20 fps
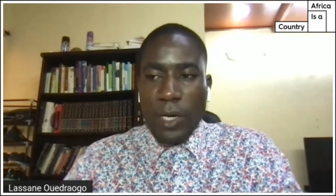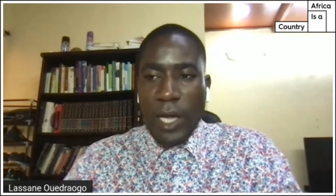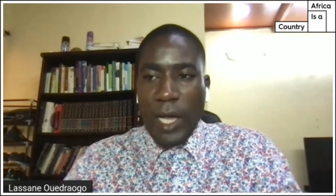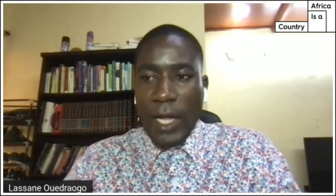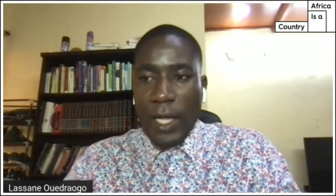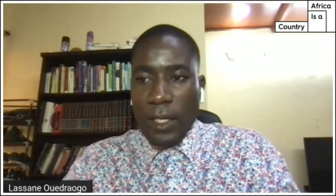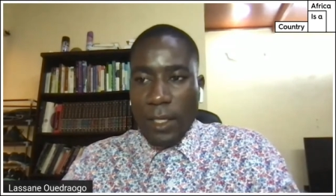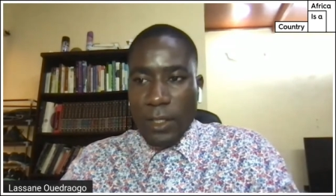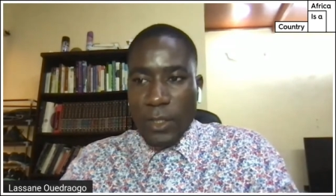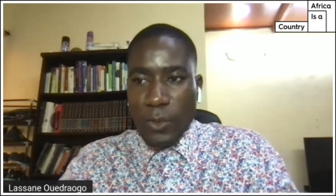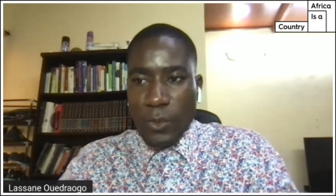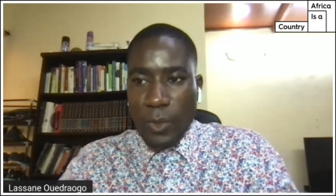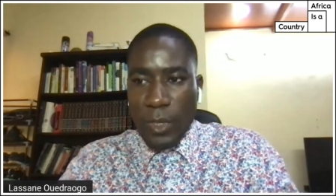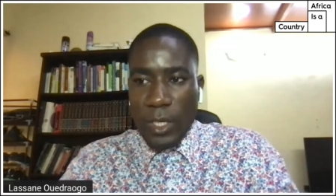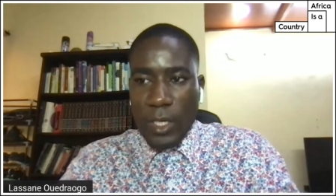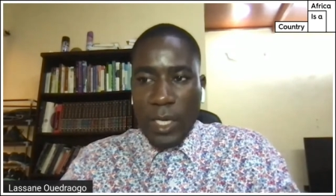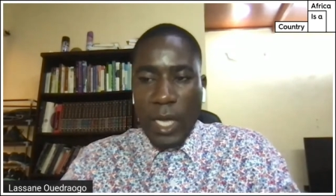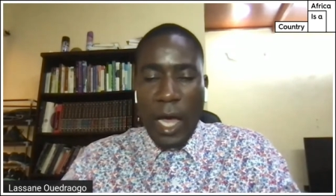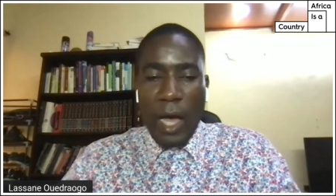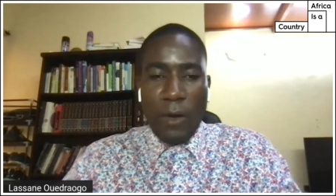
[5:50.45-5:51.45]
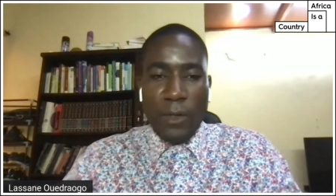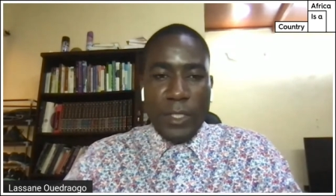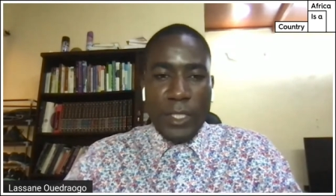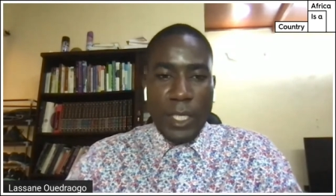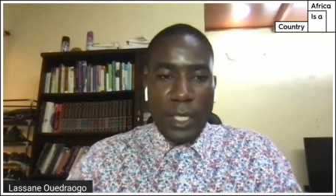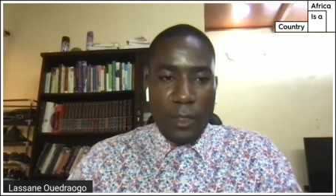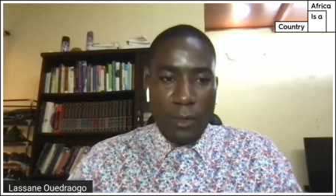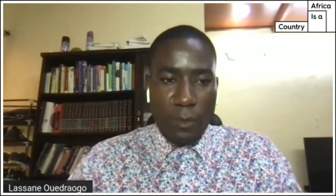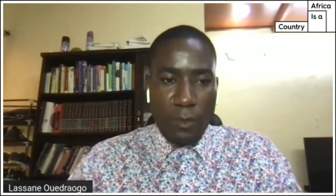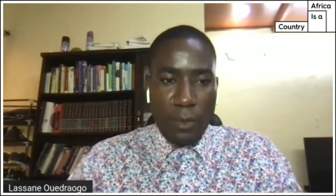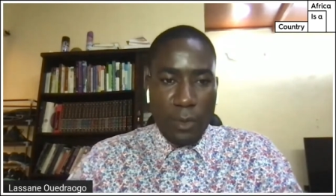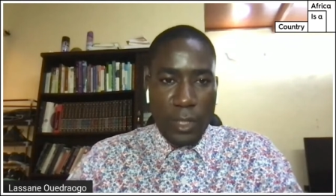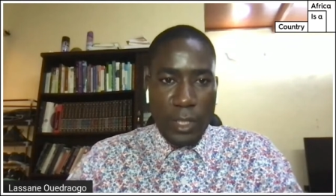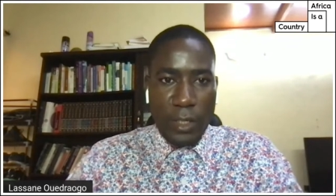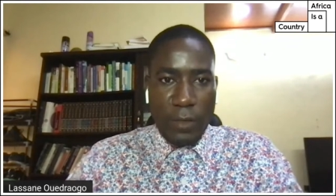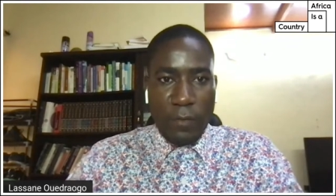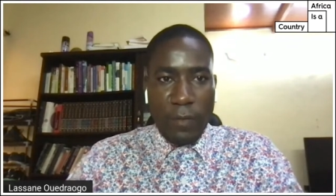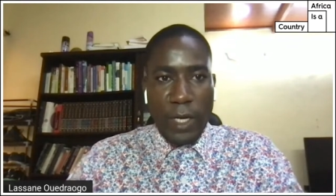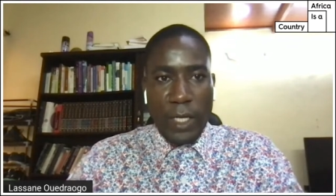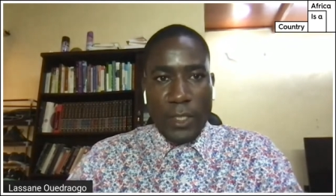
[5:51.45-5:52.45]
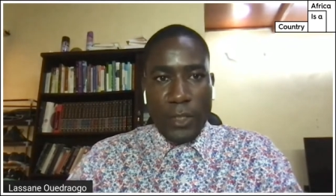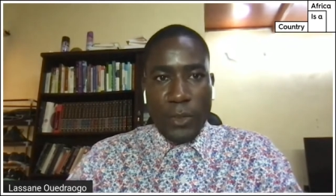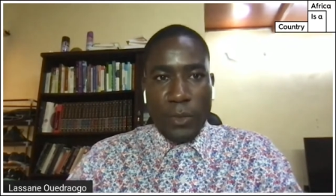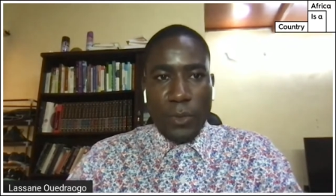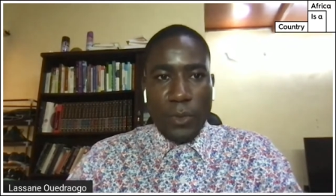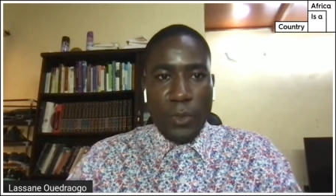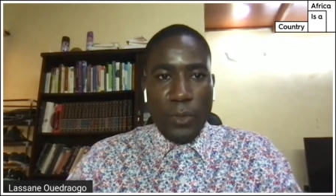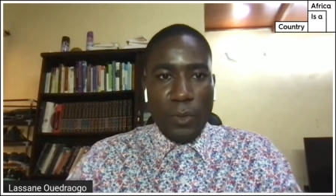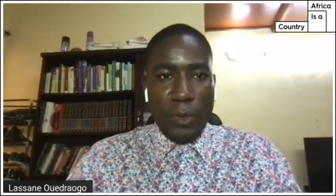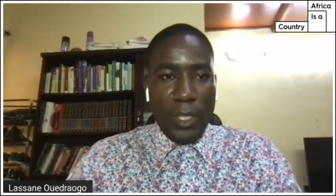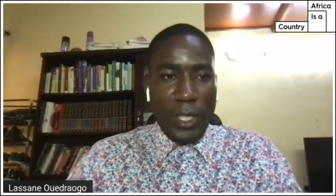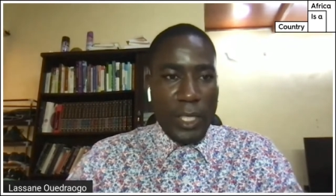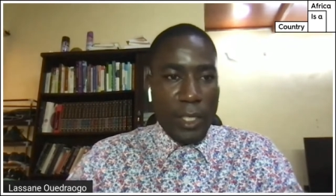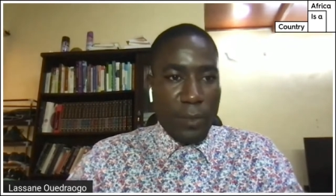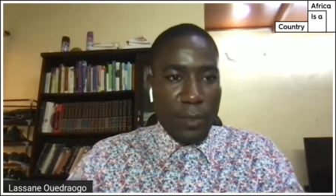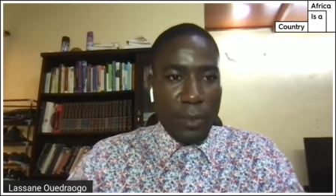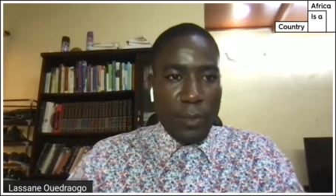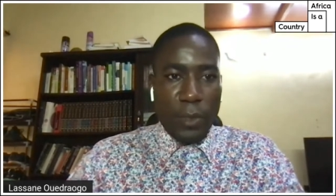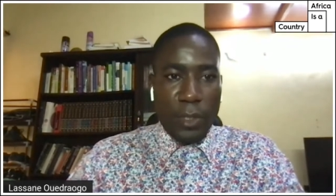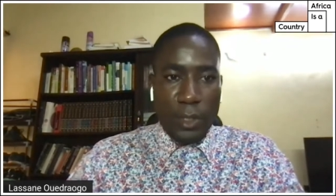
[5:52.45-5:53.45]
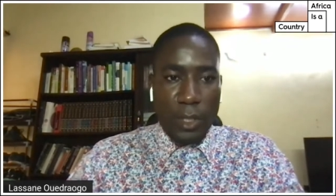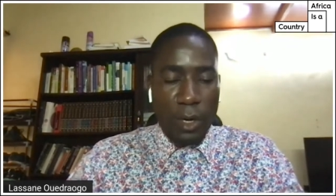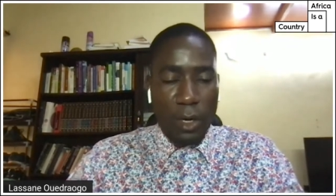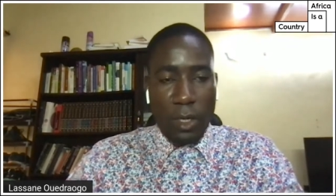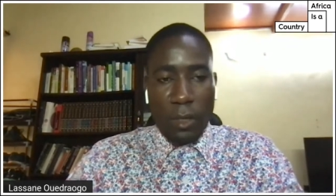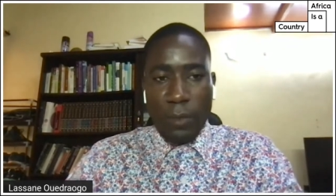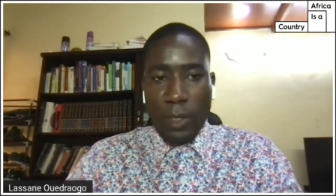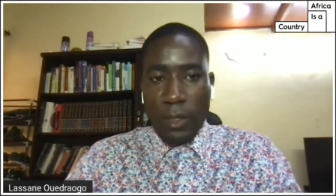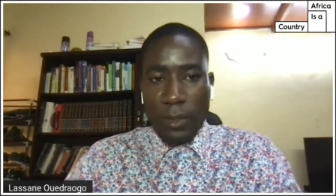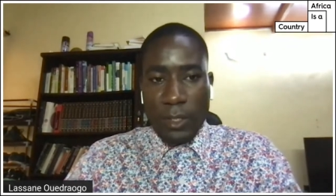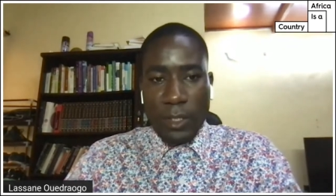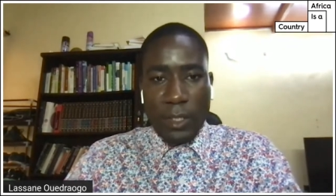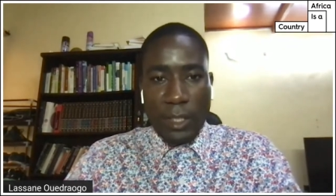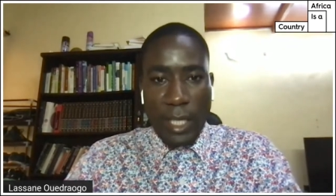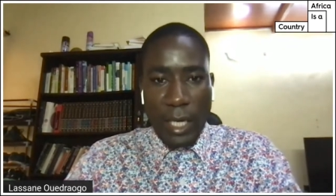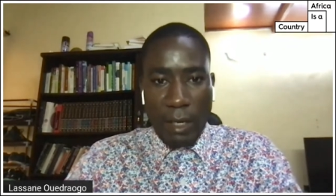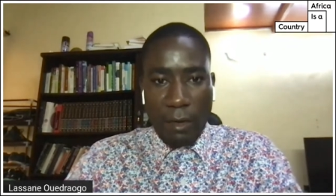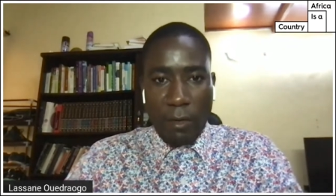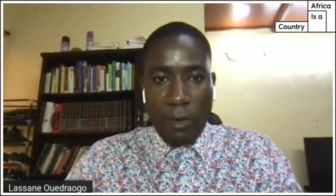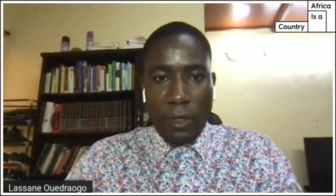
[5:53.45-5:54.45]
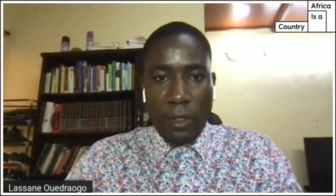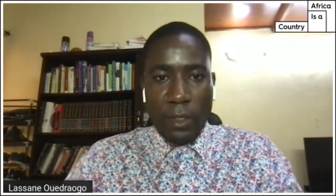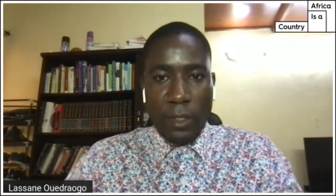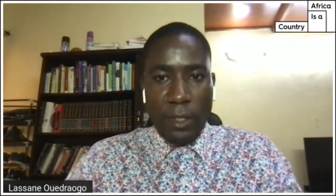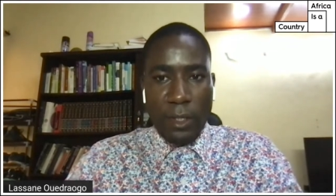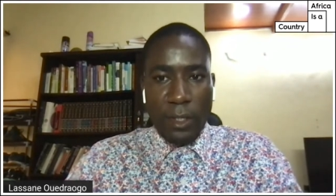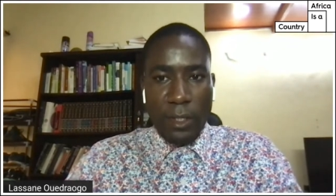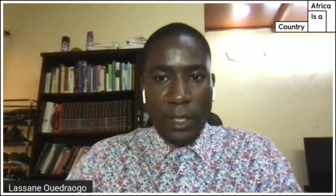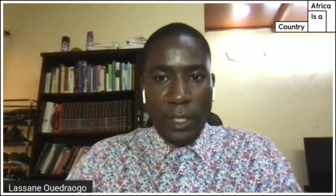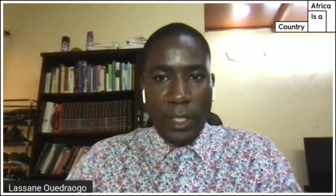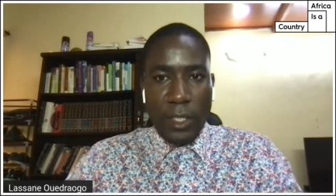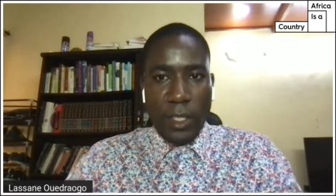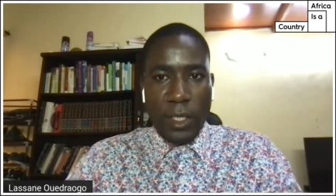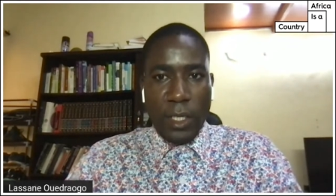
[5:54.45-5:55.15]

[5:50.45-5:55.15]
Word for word: So elsewhere outside of Burkina Faso, you'll hear people talk about Sankara.